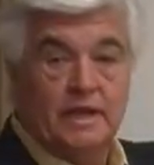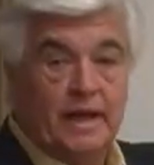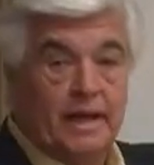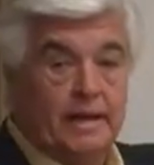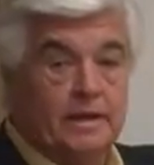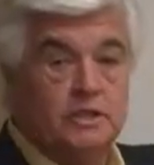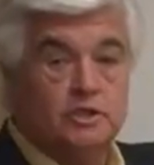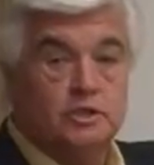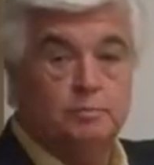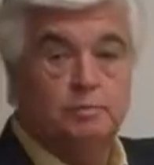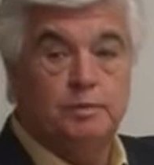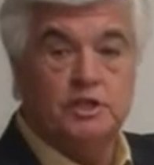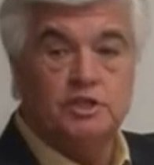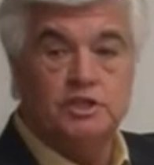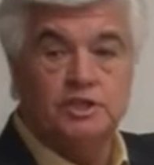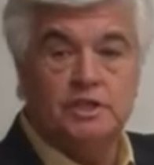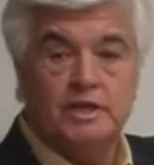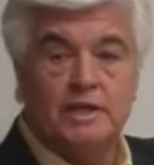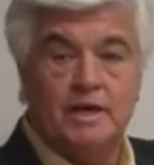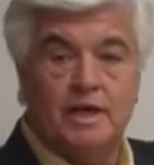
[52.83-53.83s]
and
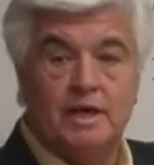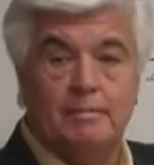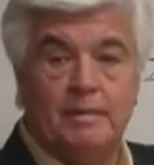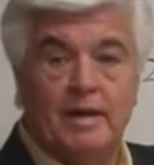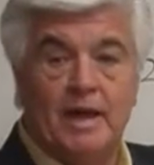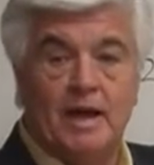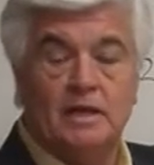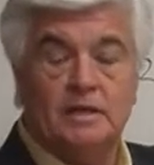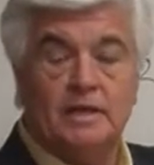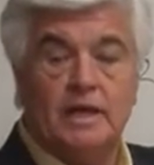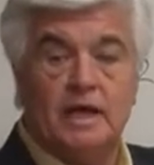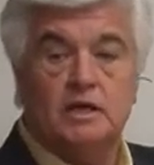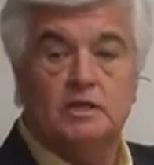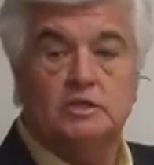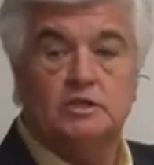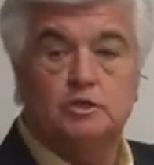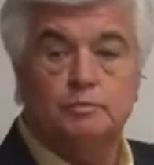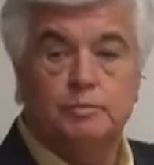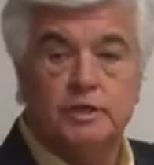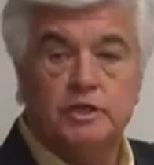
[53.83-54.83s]
especially about our
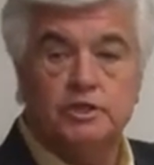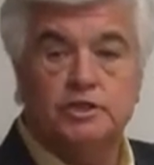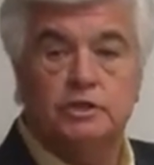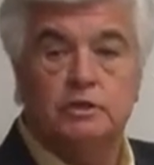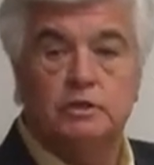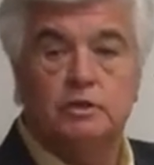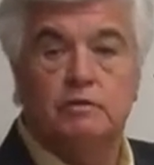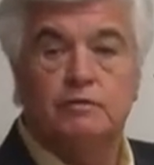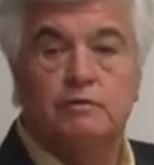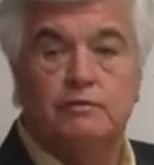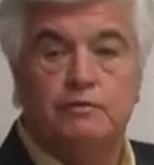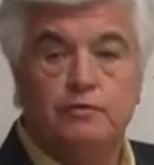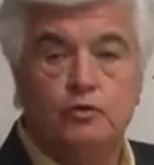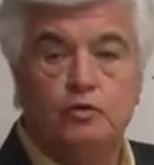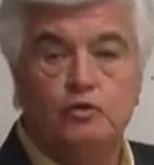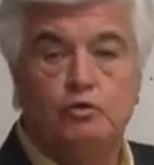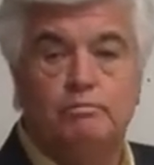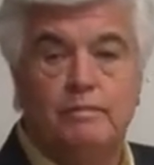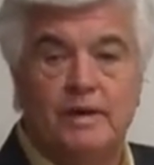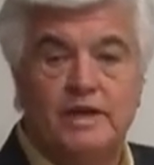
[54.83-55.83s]
special
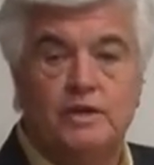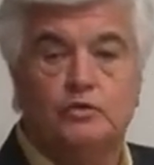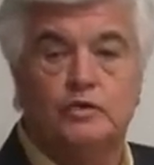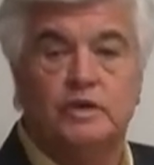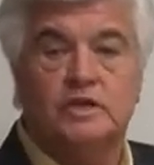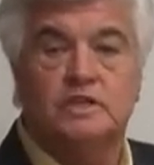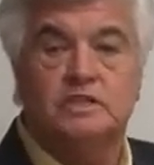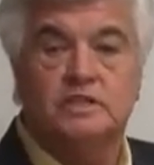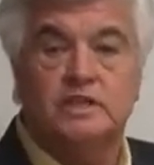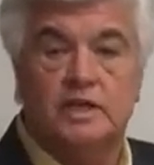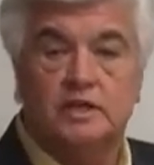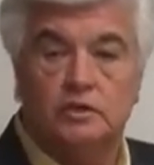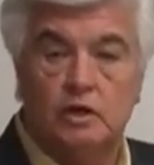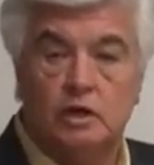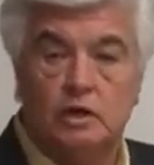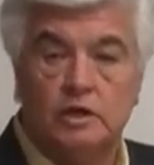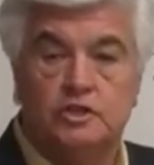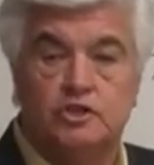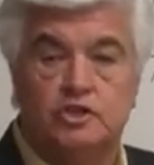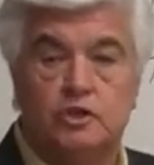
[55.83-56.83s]
food matrix
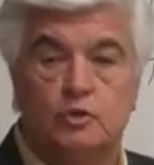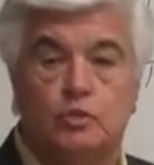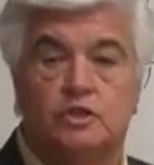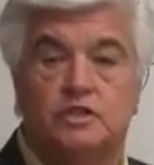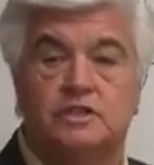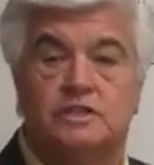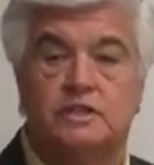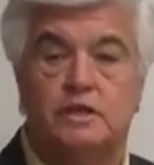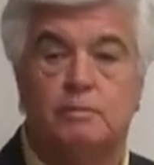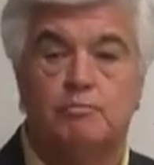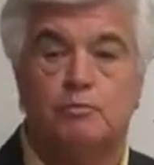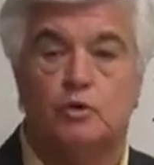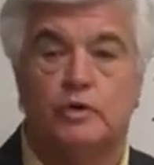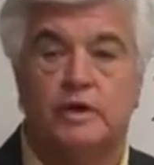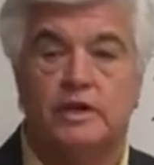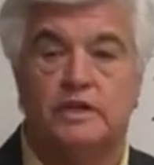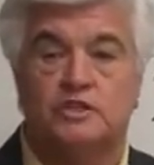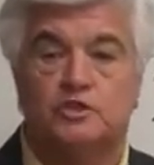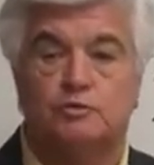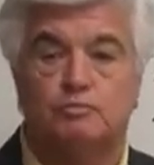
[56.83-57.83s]
technology, which
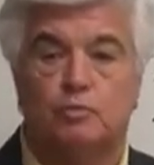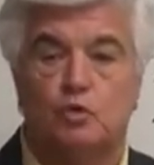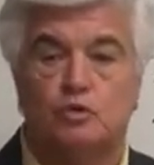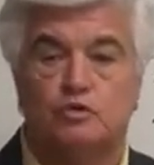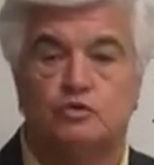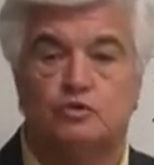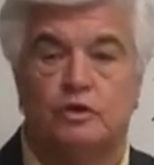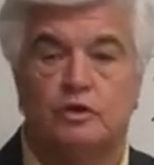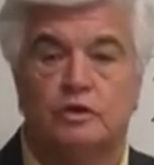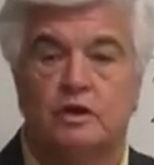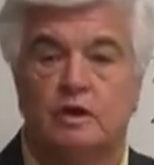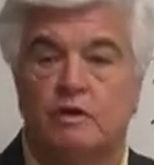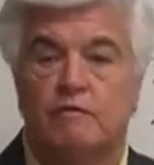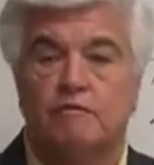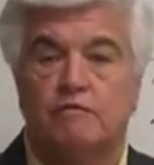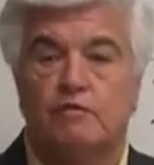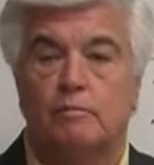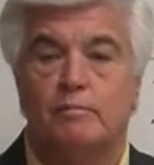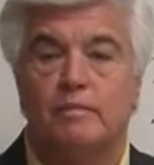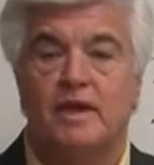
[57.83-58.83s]
separates Sportron
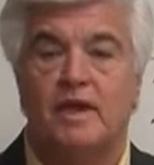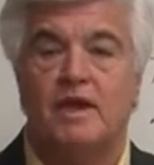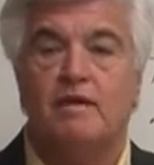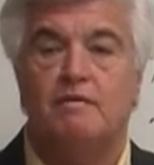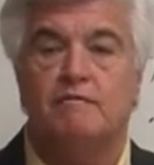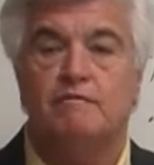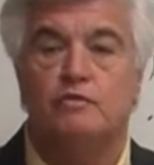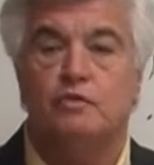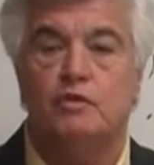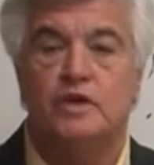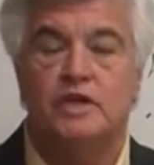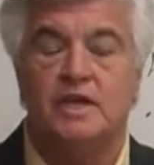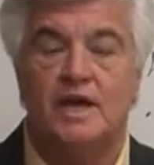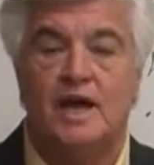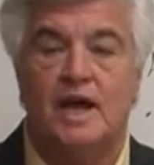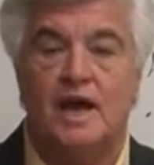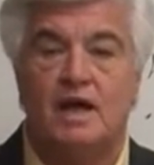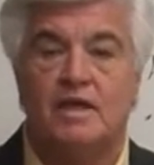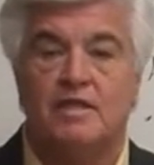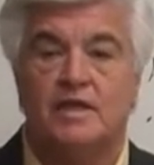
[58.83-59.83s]
from
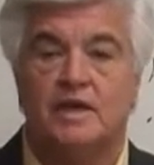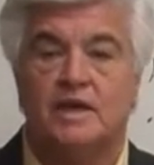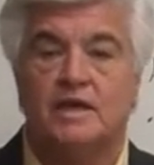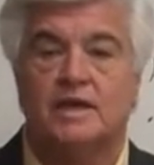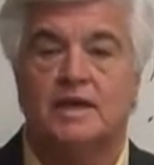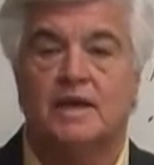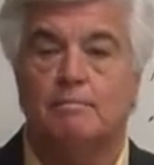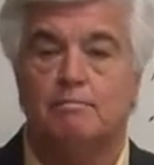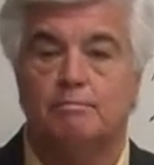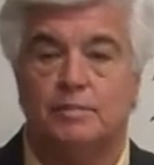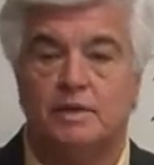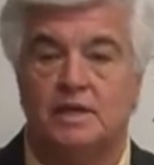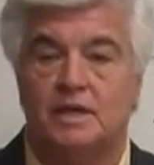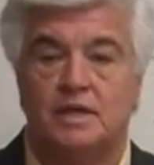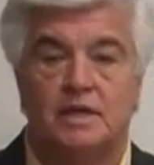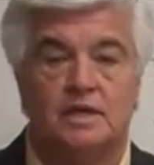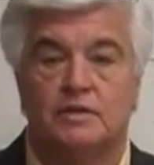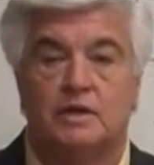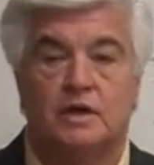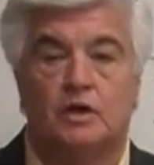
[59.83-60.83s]
every other
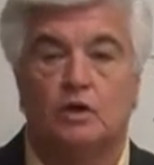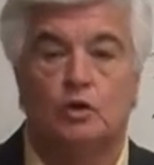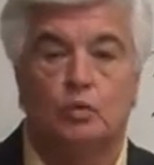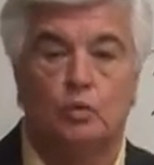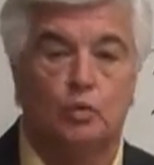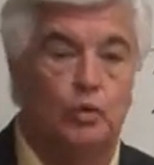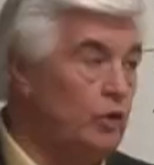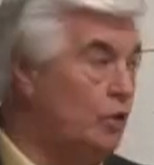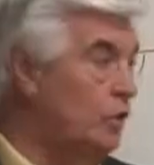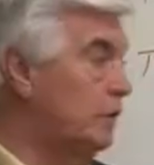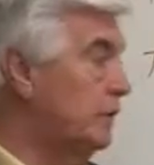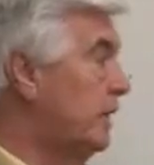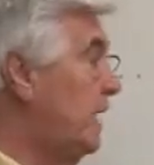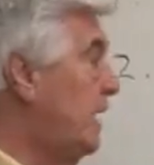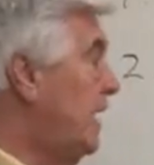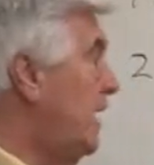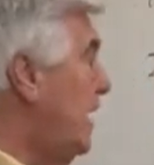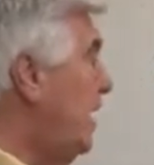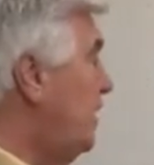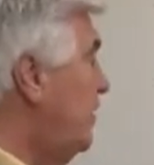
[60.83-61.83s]
company in the whole world.
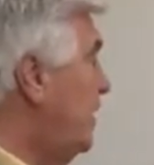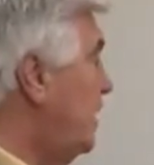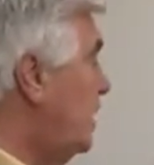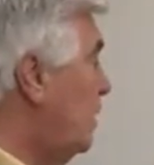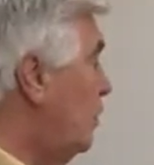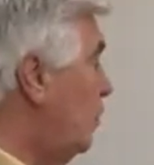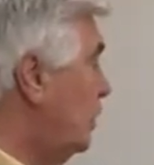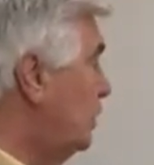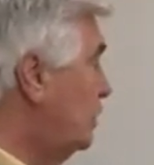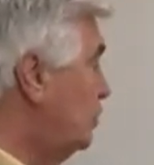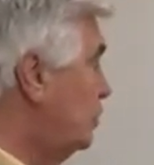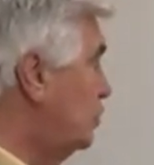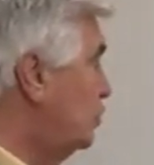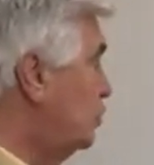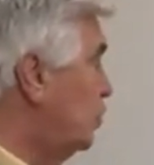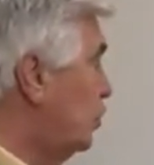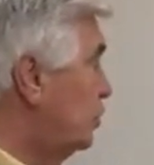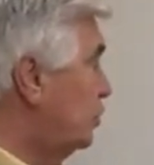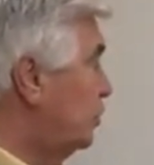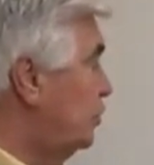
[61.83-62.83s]
And then I want to
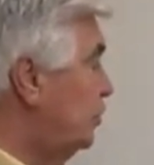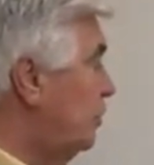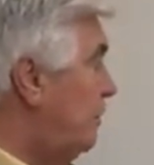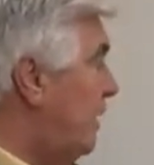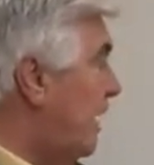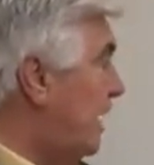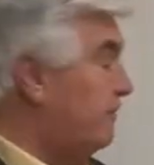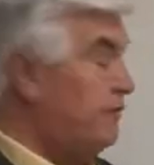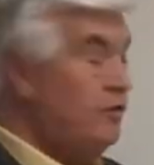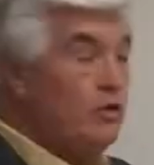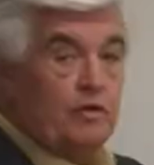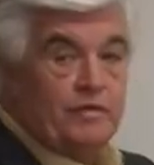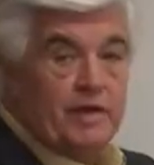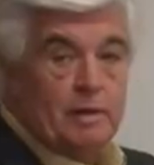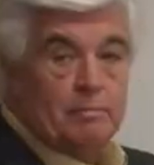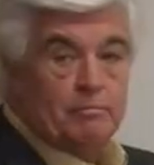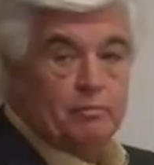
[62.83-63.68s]
talk to you about a few of our